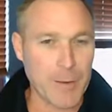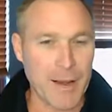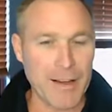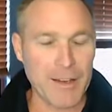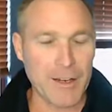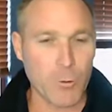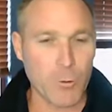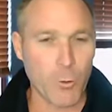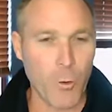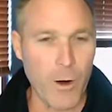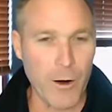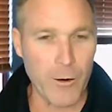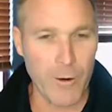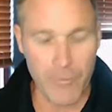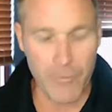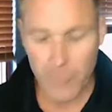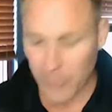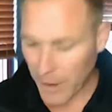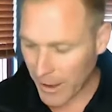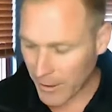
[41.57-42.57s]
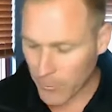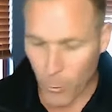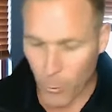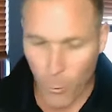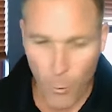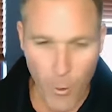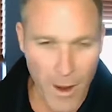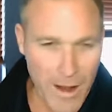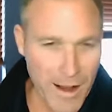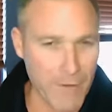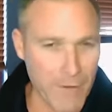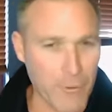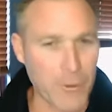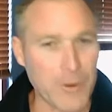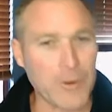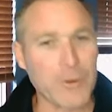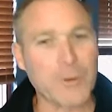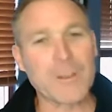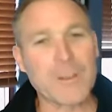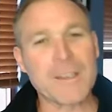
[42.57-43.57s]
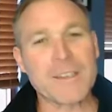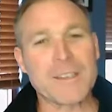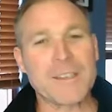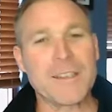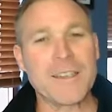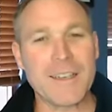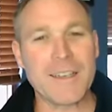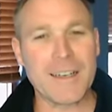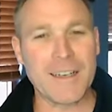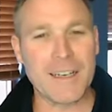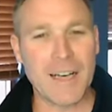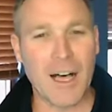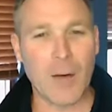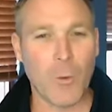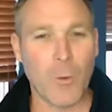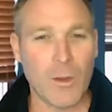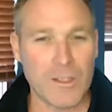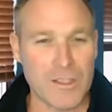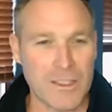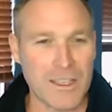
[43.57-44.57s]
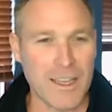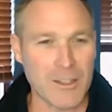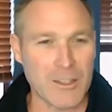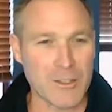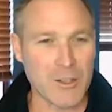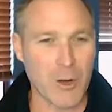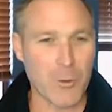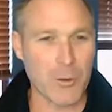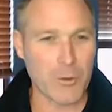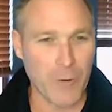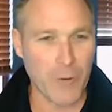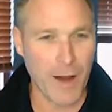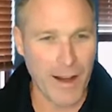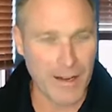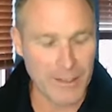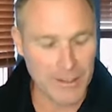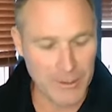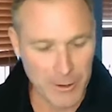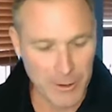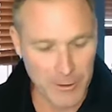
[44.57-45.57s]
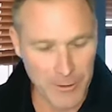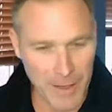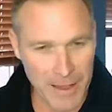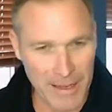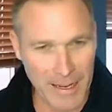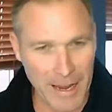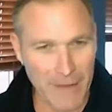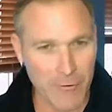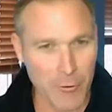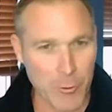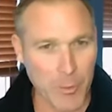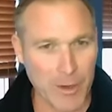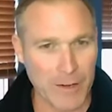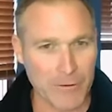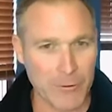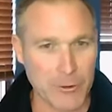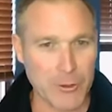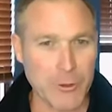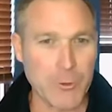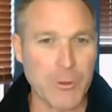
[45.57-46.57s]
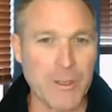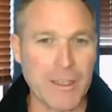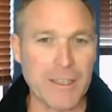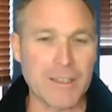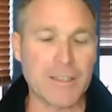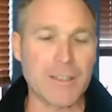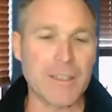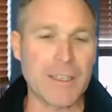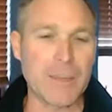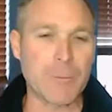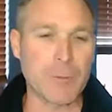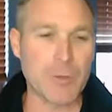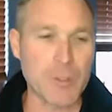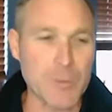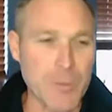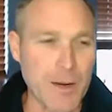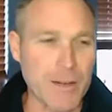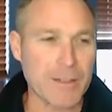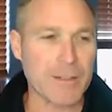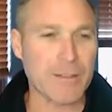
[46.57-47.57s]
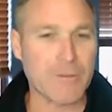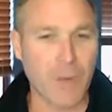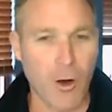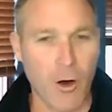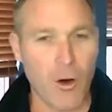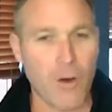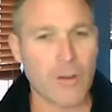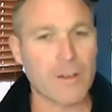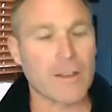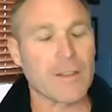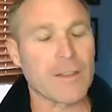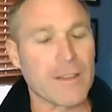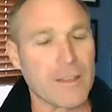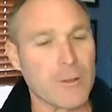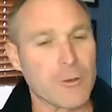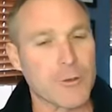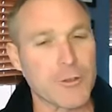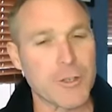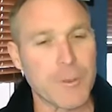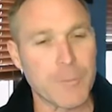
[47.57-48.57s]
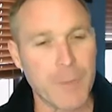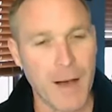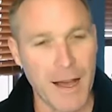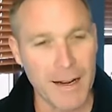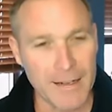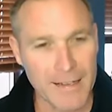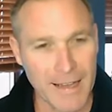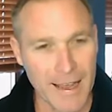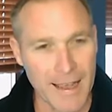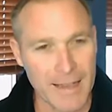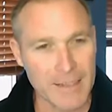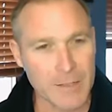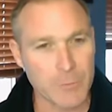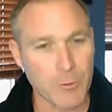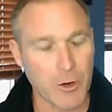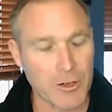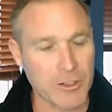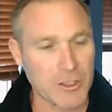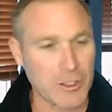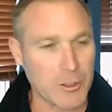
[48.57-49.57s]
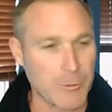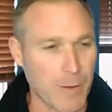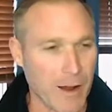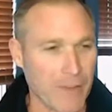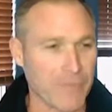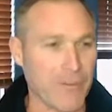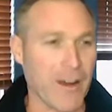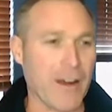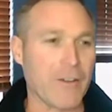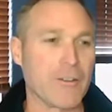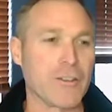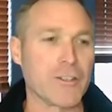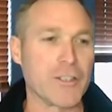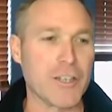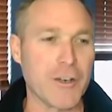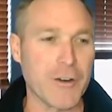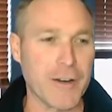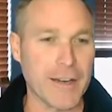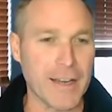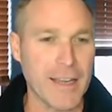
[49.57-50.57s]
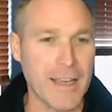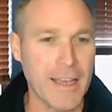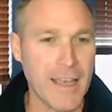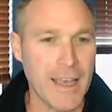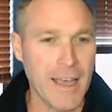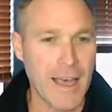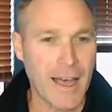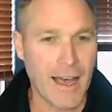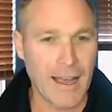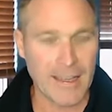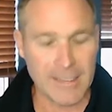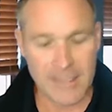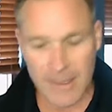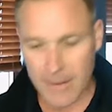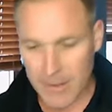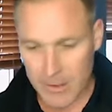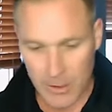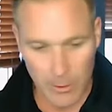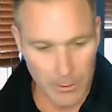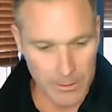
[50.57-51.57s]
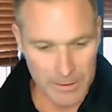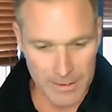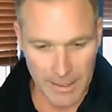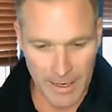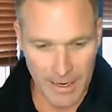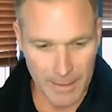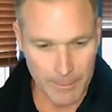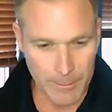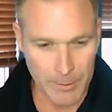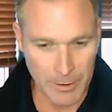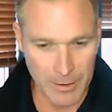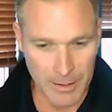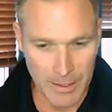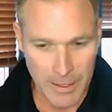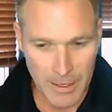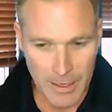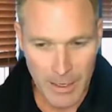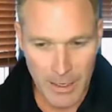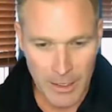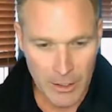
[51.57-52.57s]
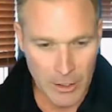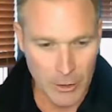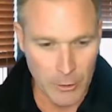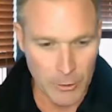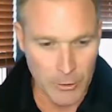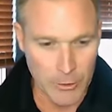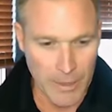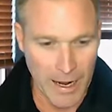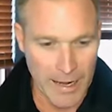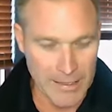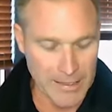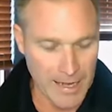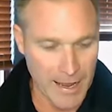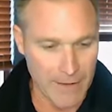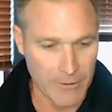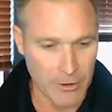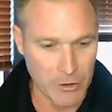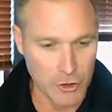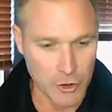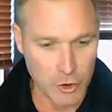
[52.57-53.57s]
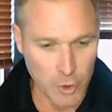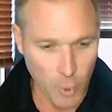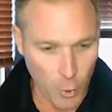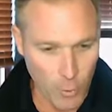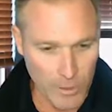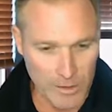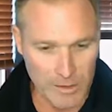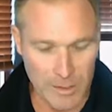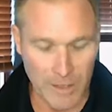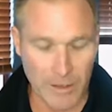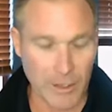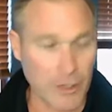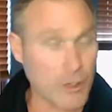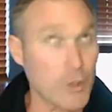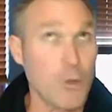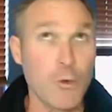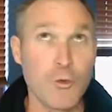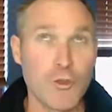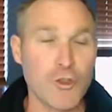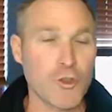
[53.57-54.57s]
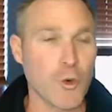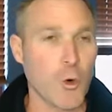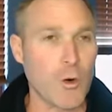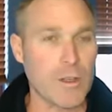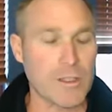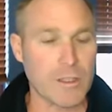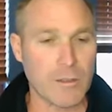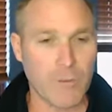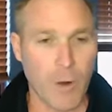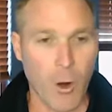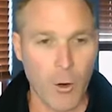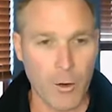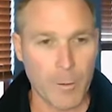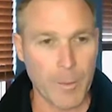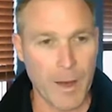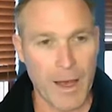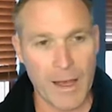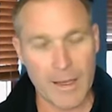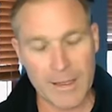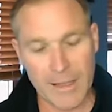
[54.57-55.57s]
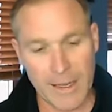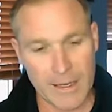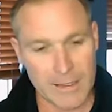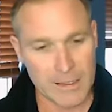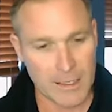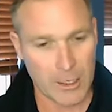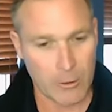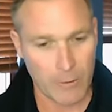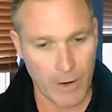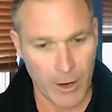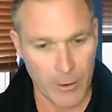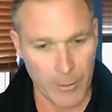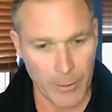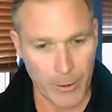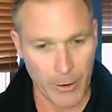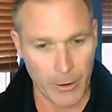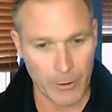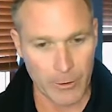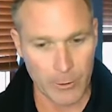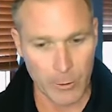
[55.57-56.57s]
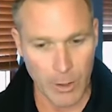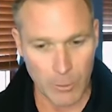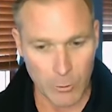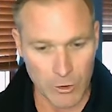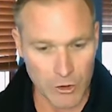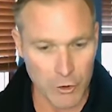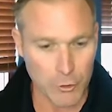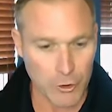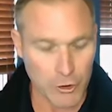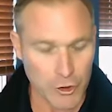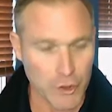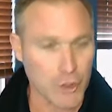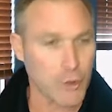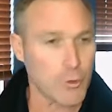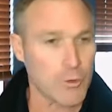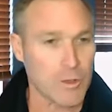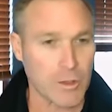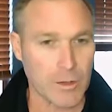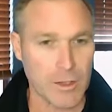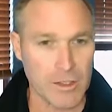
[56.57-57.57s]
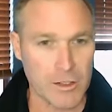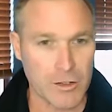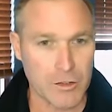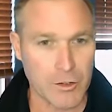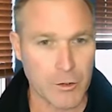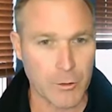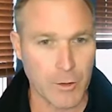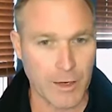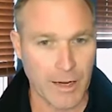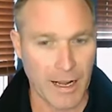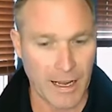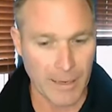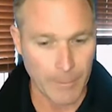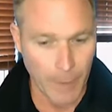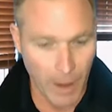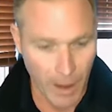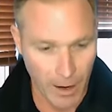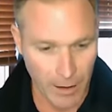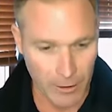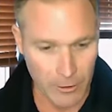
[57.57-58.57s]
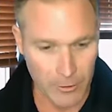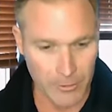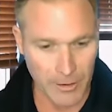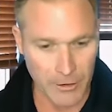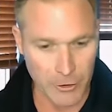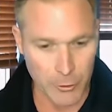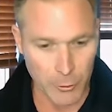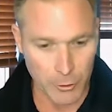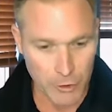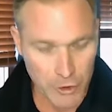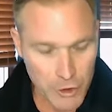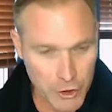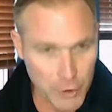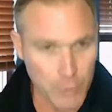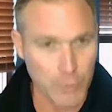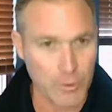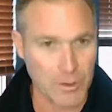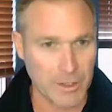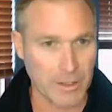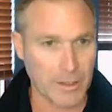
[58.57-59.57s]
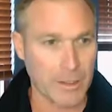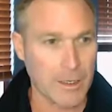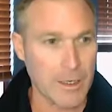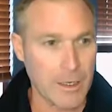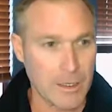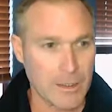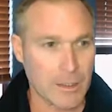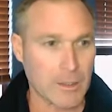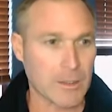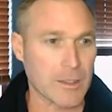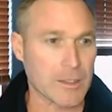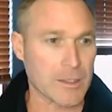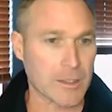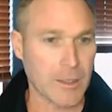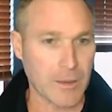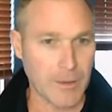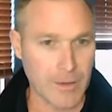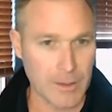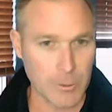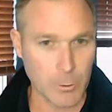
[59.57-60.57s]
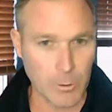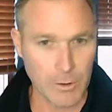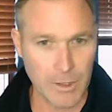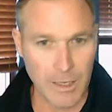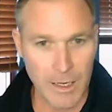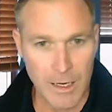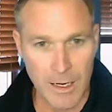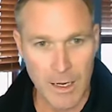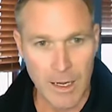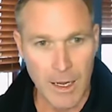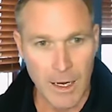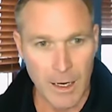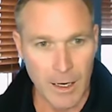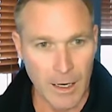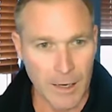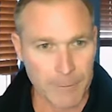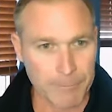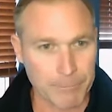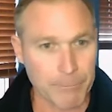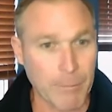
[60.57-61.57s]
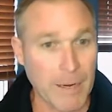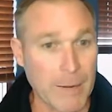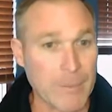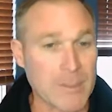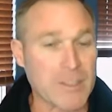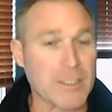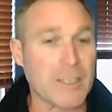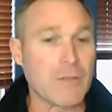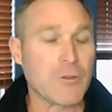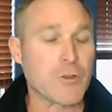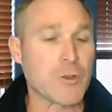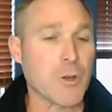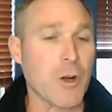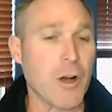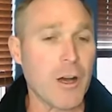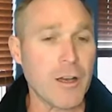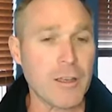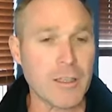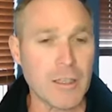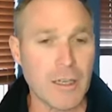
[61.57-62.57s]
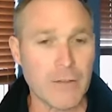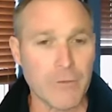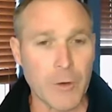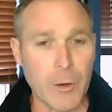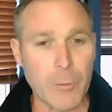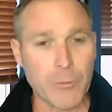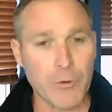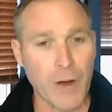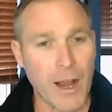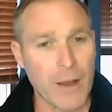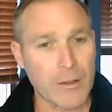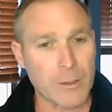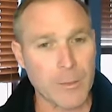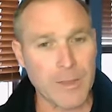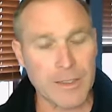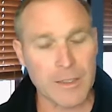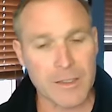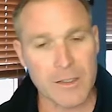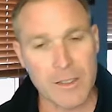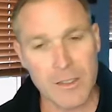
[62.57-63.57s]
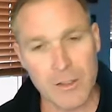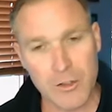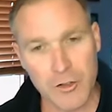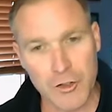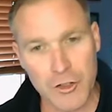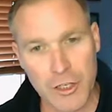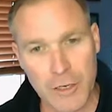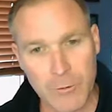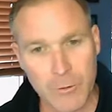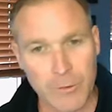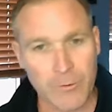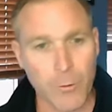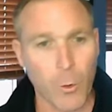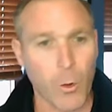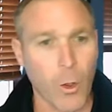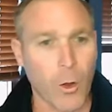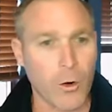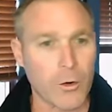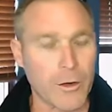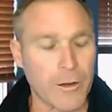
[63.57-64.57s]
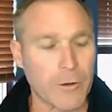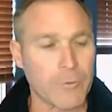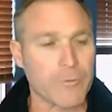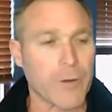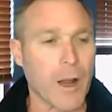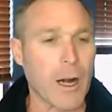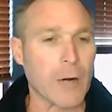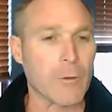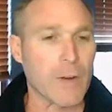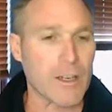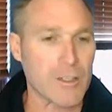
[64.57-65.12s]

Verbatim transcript: depending on wherever and whenever you're listening. Uh, I'll once again start with gratitude and thank everybody for tuning into the Perspective on Leadership podcast brought to you by Fire Engineering. I say this all the time, but you, you guys have a choice, a huge choice of all the podcasts that are out there in which you could choose and listen to. And I am honored that you're choosing to listen to this one. Um, my name is Steve Shaw. I'm very proud to be an assistant chief for Lauderdale Fire